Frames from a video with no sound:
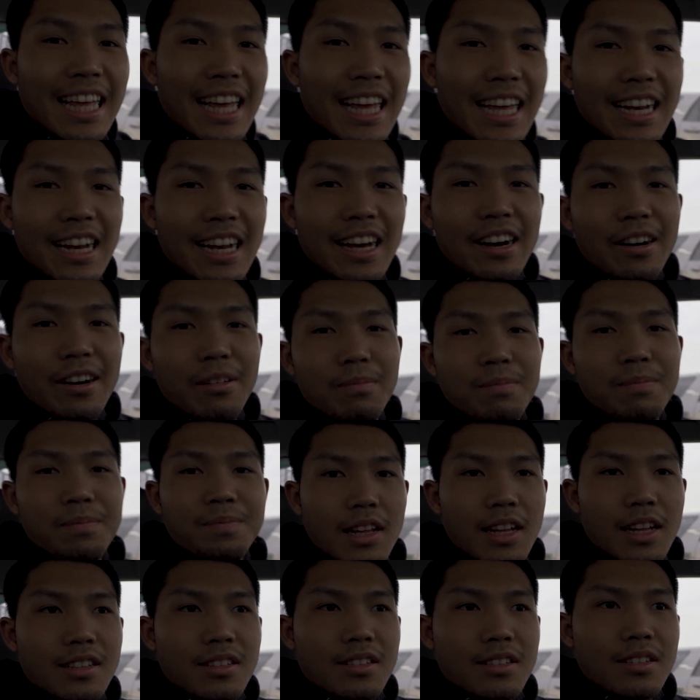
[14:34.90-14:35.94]
then
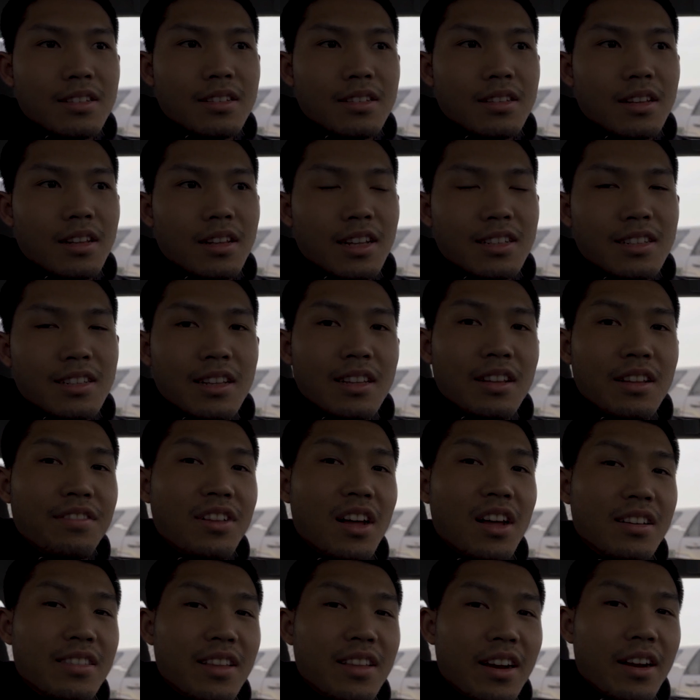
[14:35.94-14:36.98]
let's end the
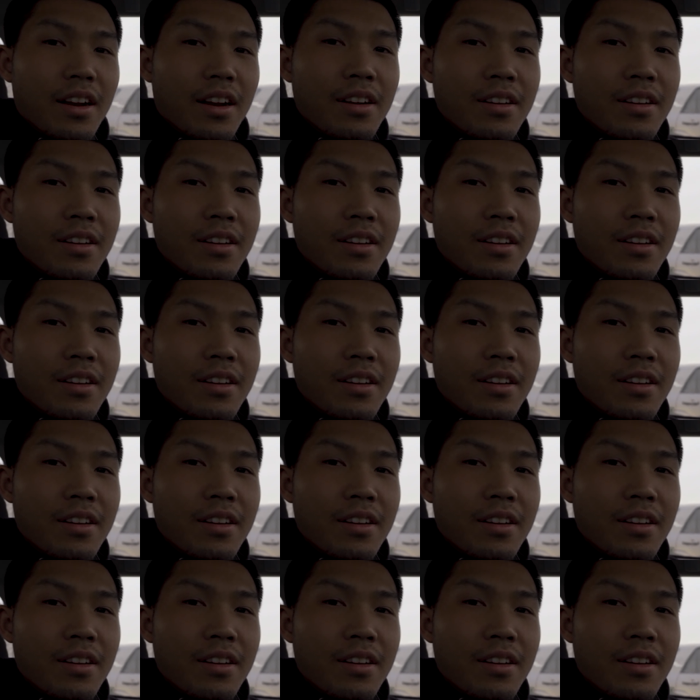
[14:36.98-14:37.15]
vlog there.